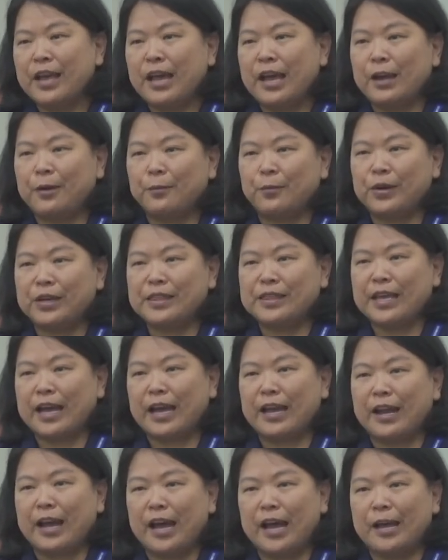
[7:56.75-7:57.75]
And with
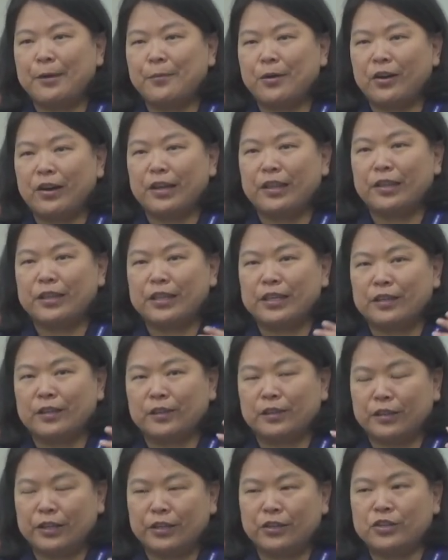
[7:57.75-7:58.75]
that, I'm on the
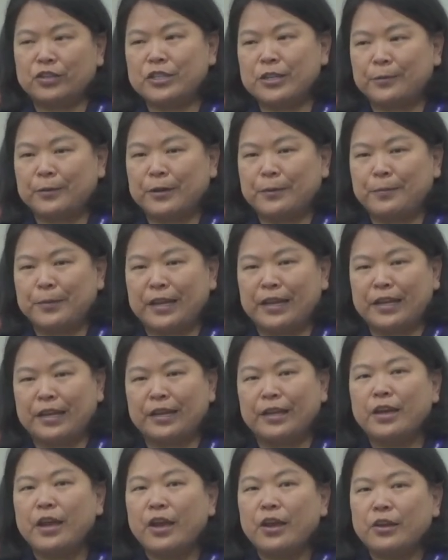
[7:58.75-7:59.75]
leadership
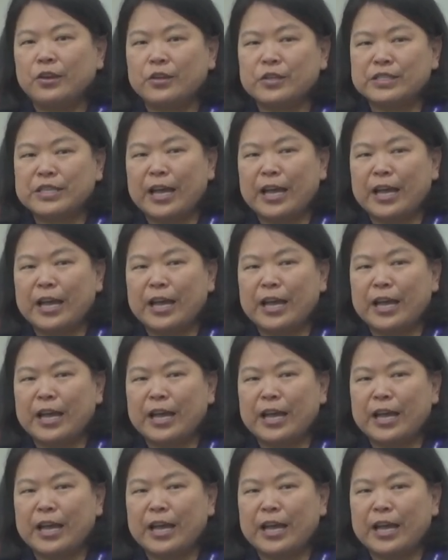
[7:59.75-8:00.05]
committee who's